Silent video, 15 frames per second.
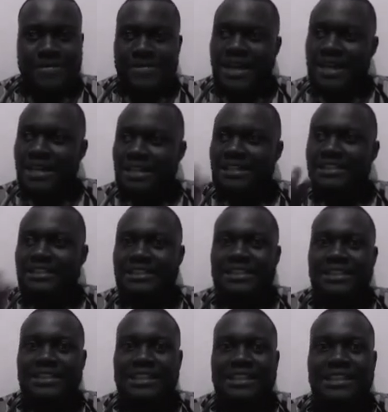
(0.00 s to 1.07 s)
And then
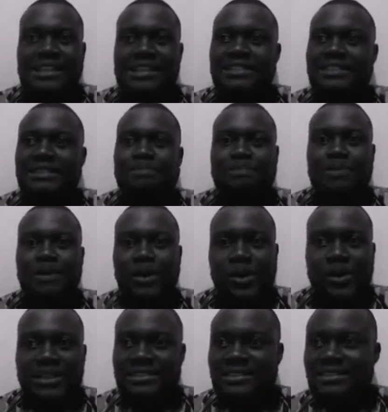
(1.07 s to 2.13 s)
he
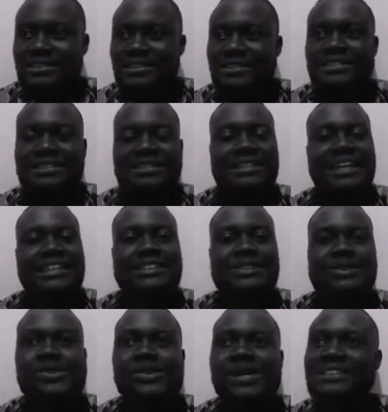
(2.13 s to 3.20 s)
deploys
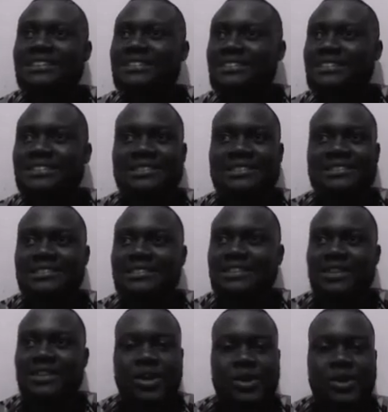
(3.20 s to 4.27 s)
Sadiko as his
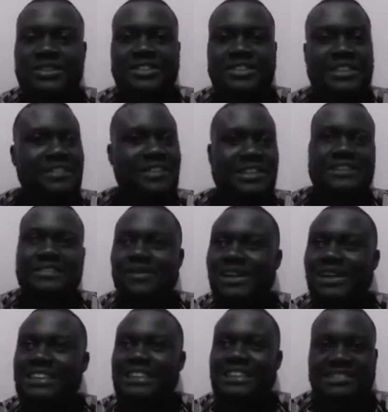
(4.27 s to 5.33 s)
contrivance for
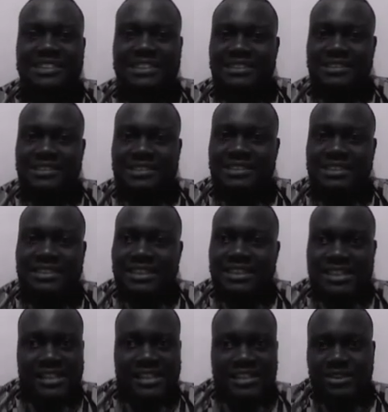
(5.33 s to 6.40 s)
achieving his
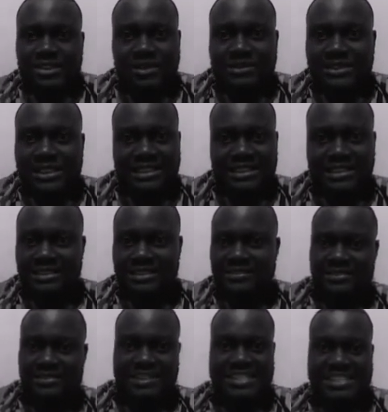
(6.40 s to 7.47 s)

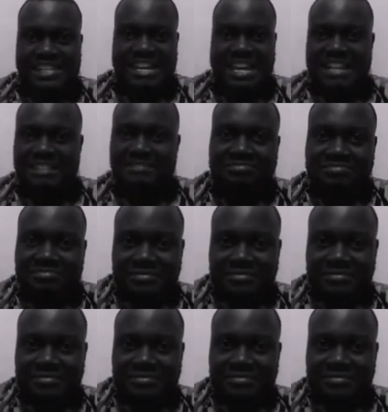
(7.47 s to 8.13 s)
objective, his aim.